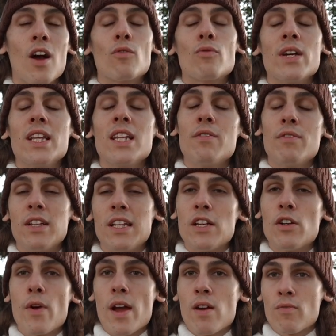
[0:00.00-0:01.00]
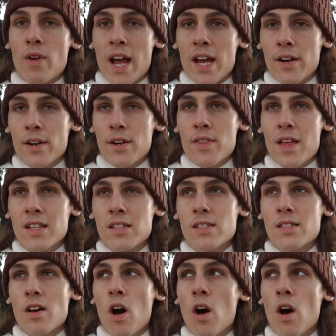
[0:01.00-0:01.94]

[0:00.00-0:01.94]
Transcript: really, really great writer that's